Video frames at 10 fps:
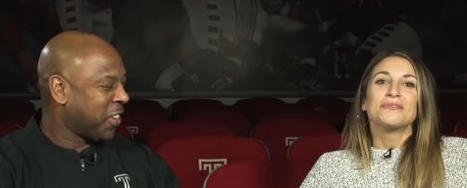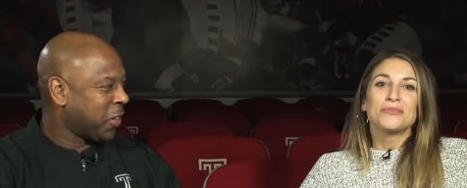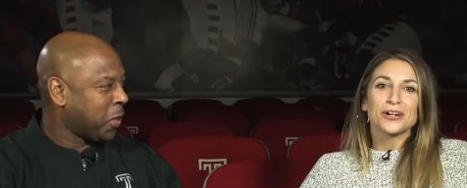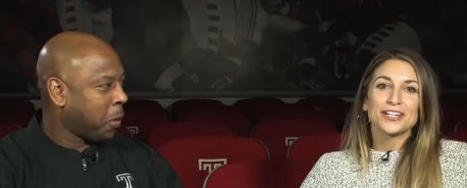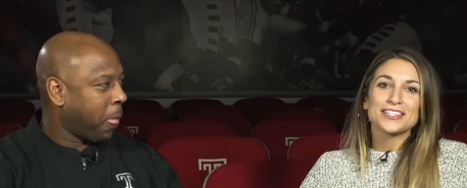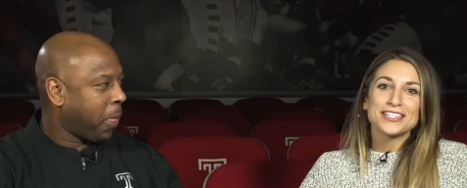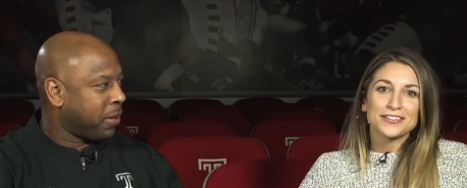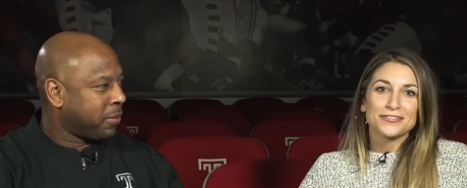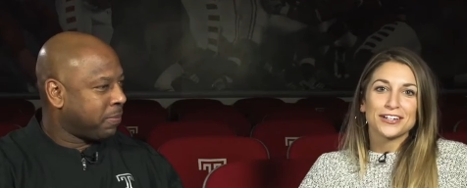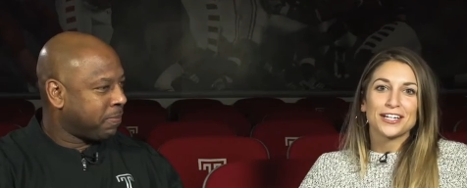Speaker 1: Morgan
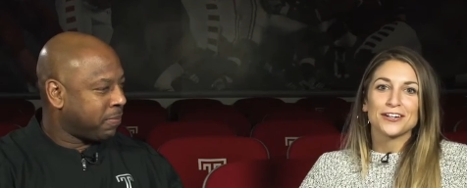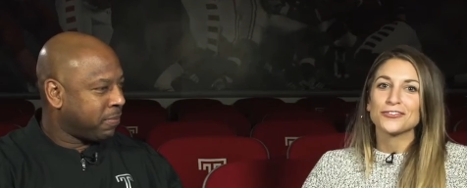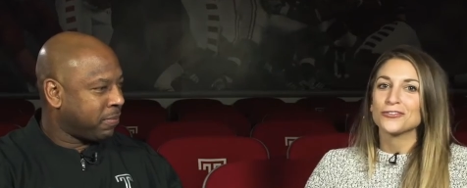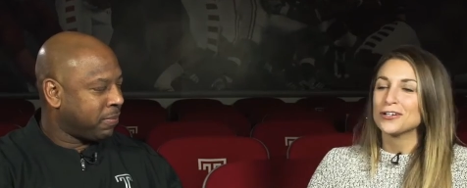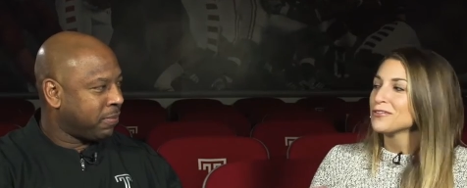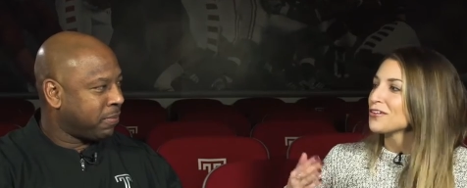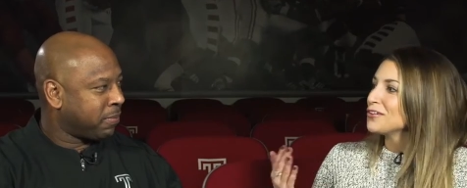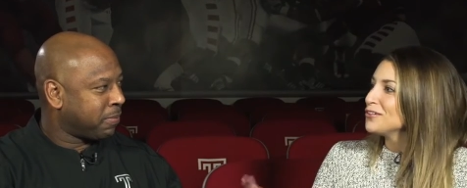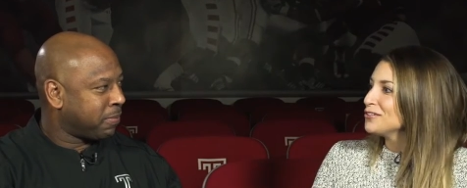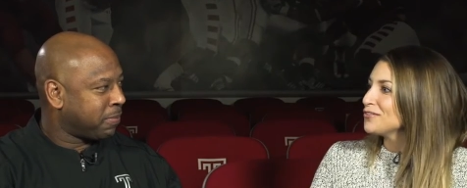Siegfried here, joined with
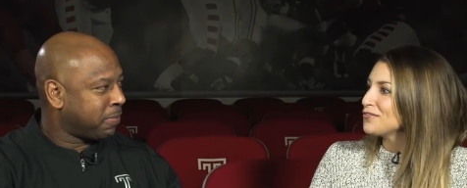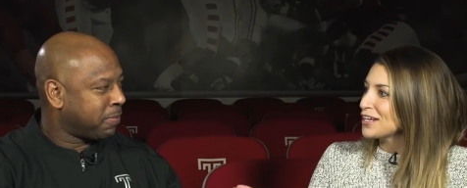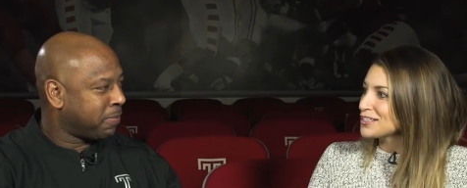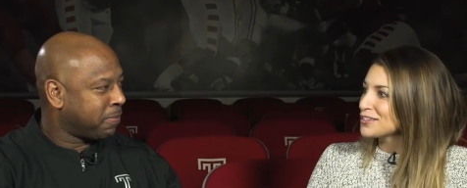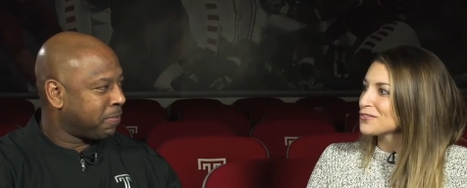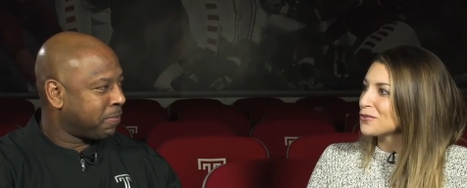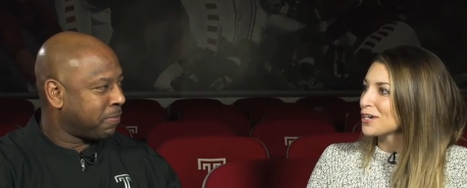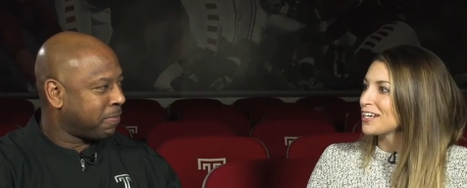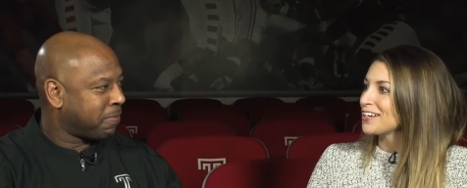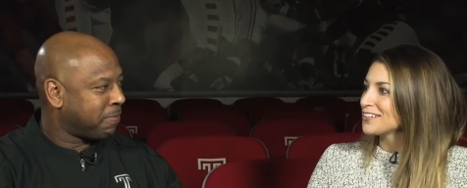our new defensive
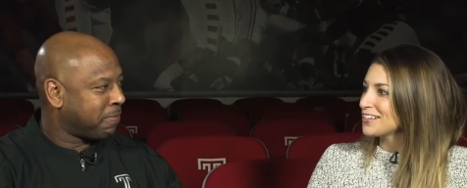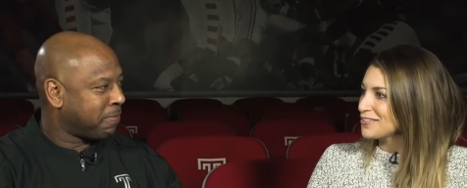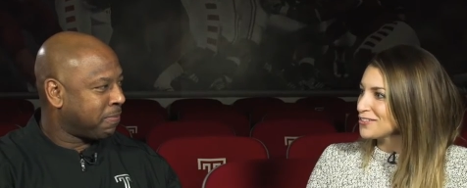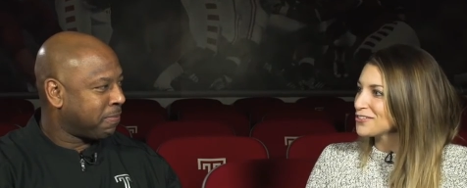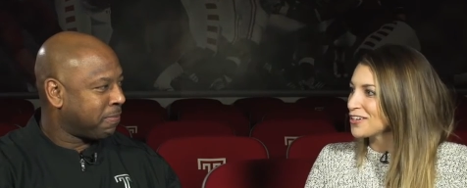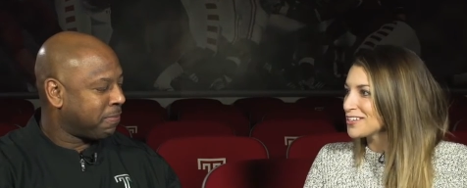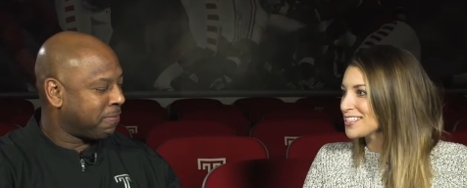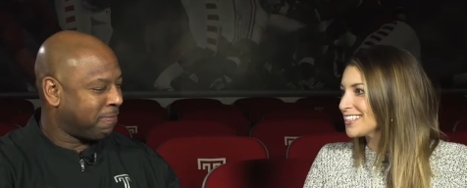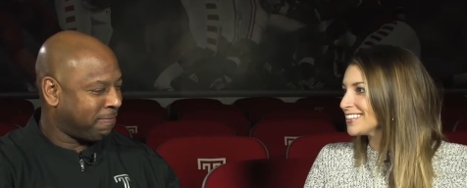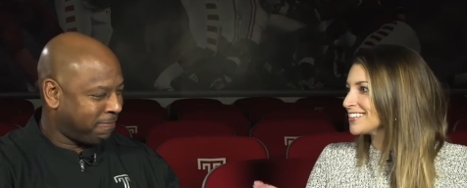coordinator, Taver
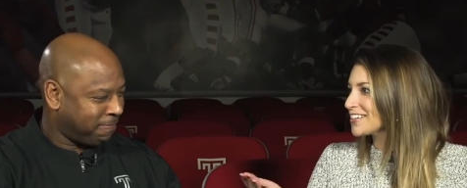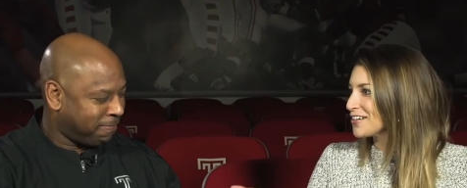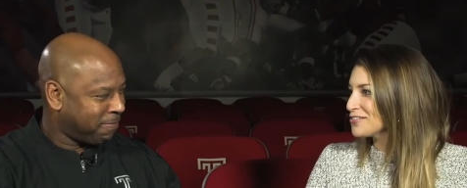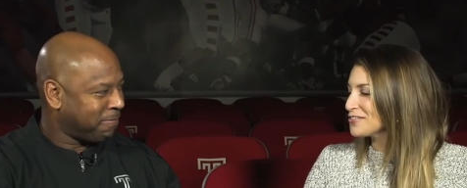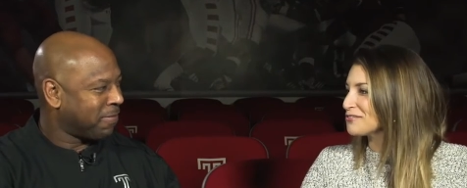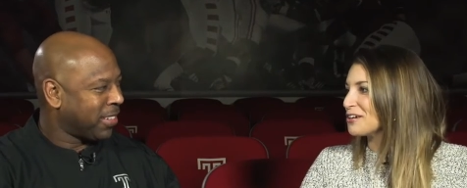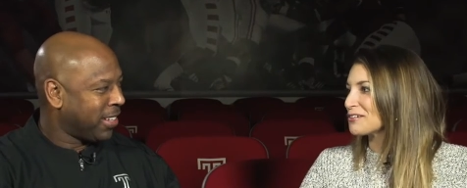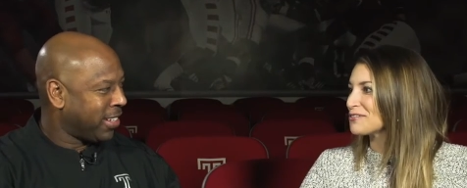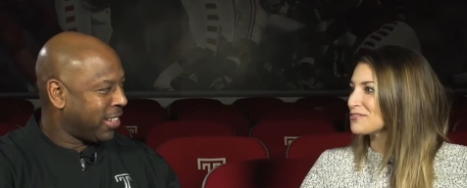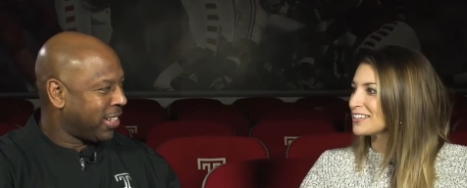Johnson. Coach,
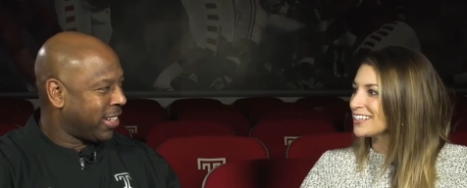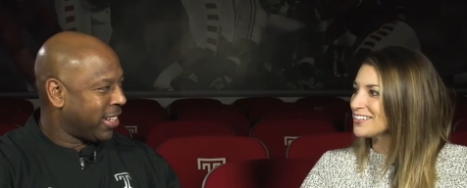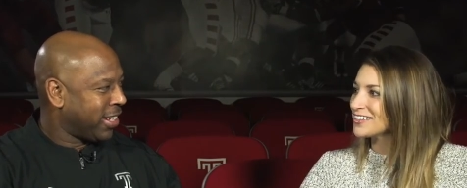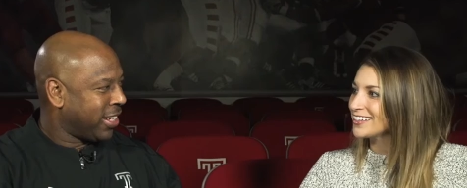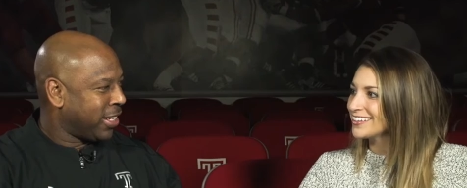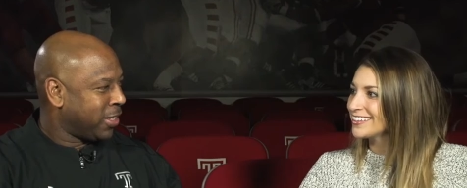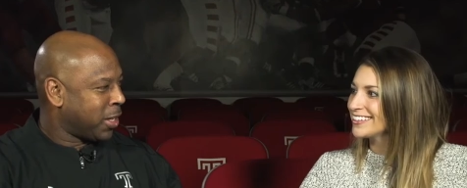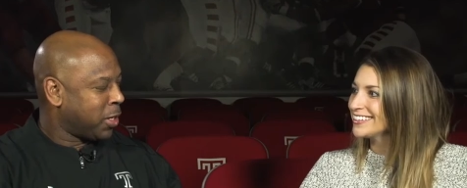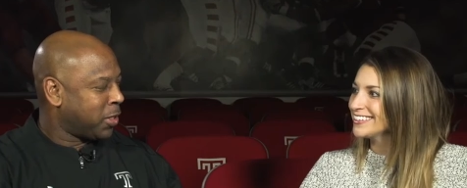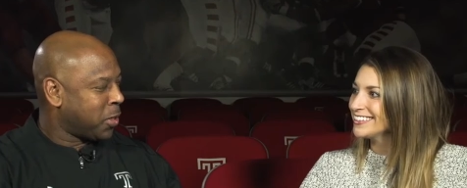welcome to Philadelphia.
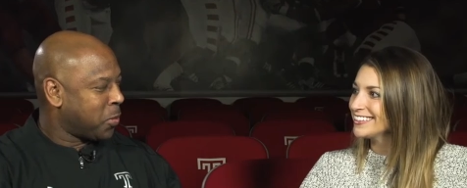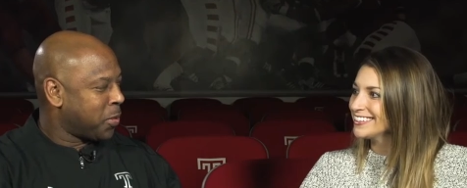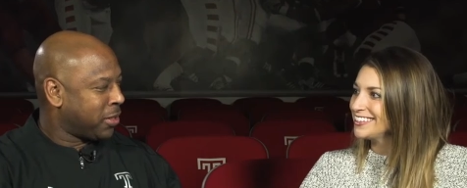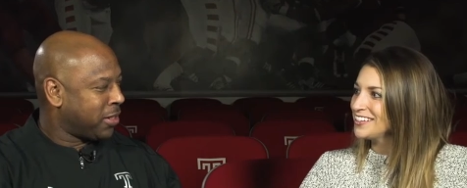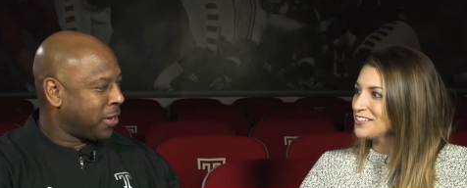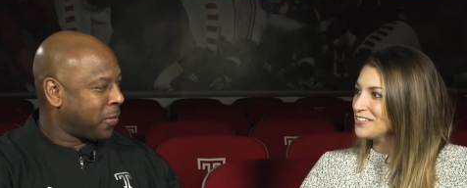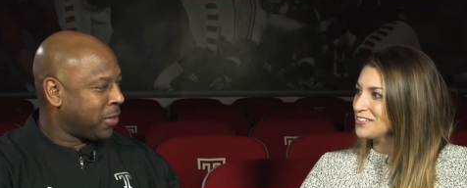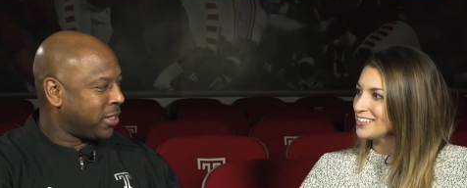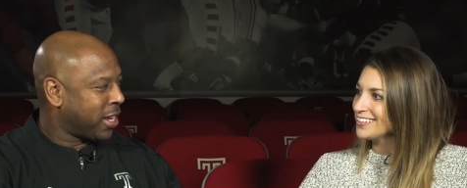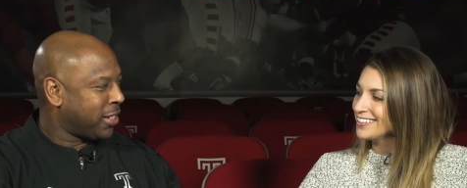
Speaker 2: Thank you so much.
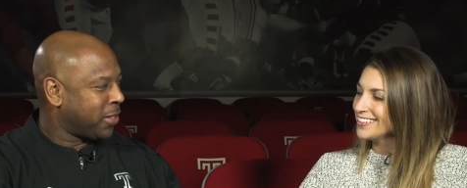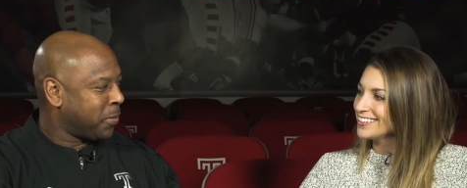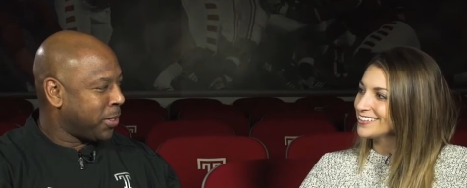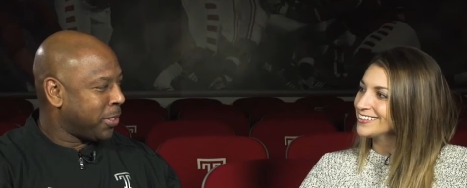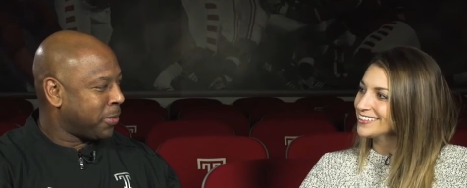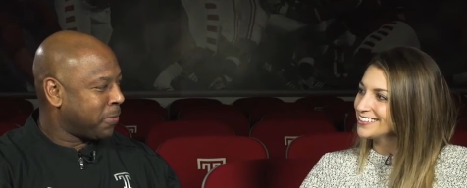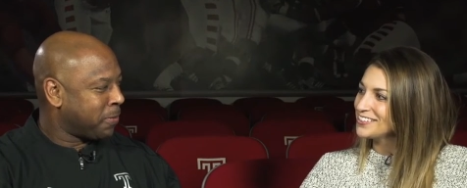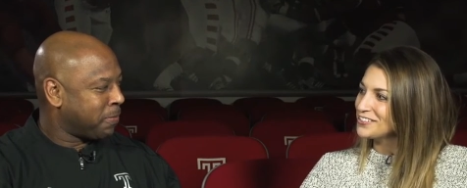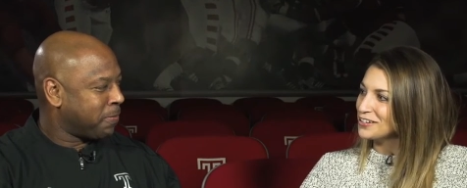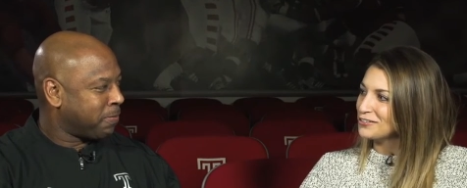I'm excited to be here.
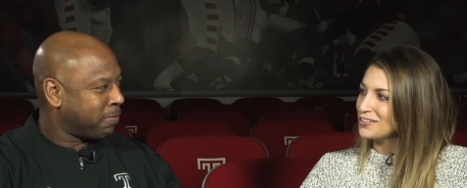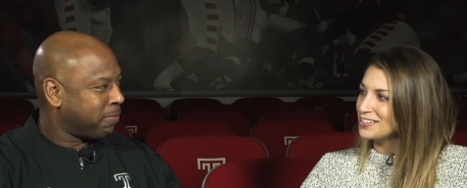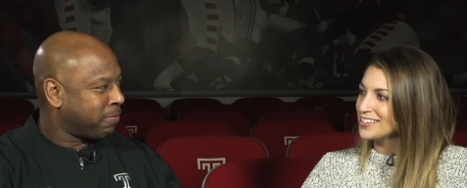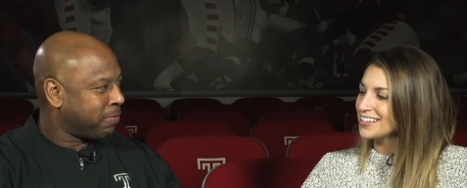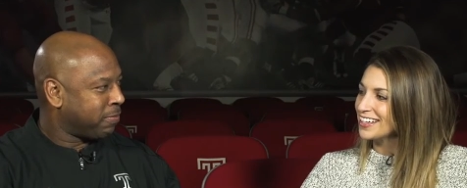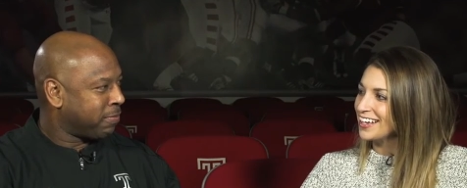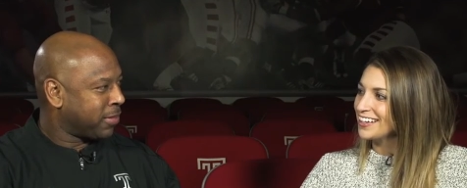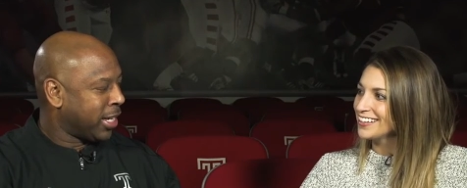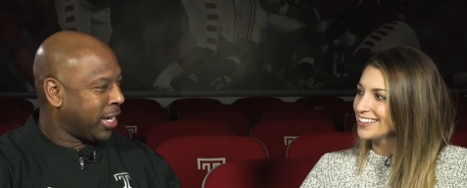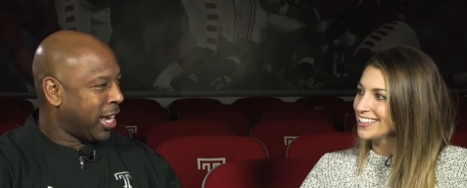
Speaker 1: Did you get a cheesesteak
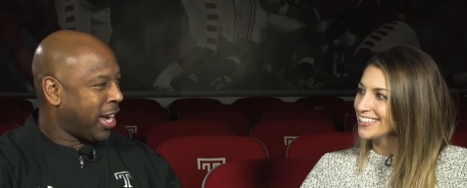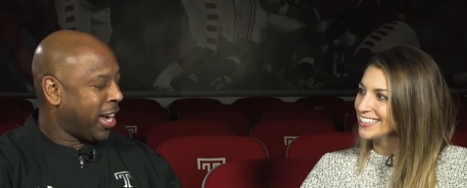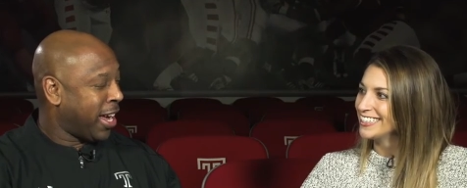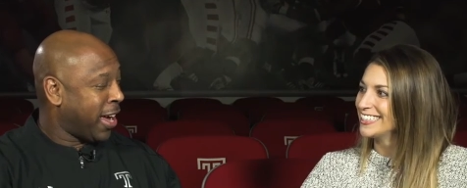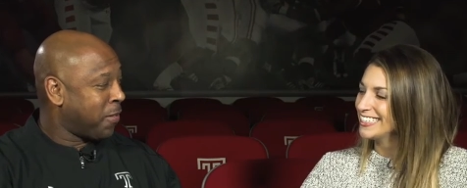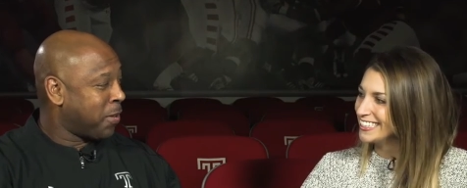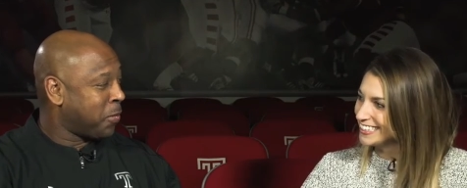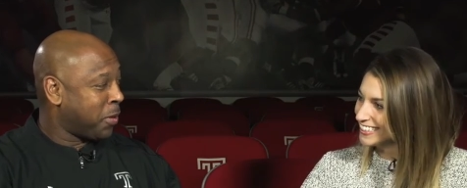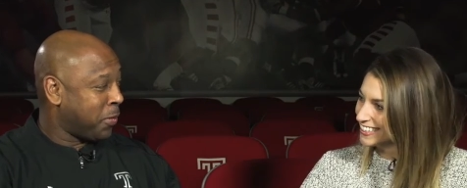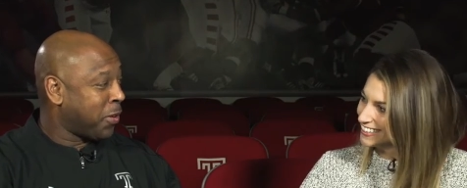yet?
Speaker 2: I
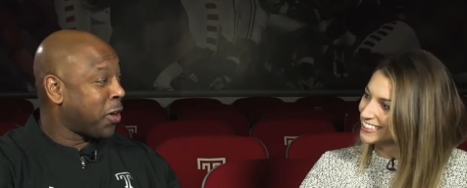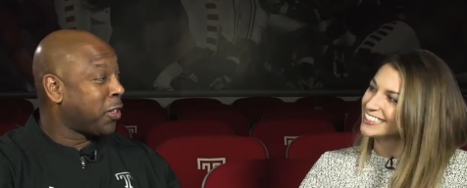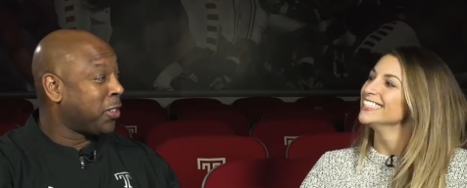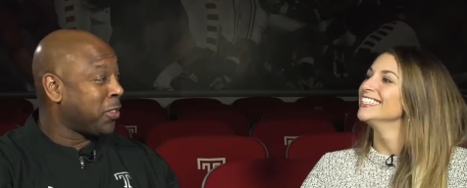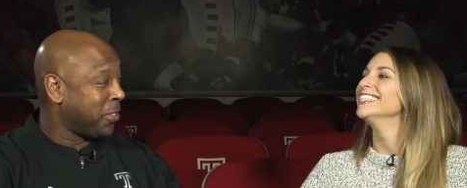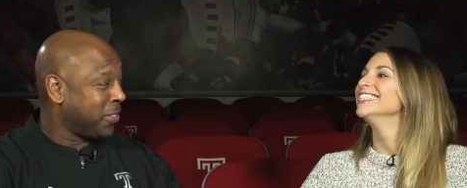haven't, but very soon.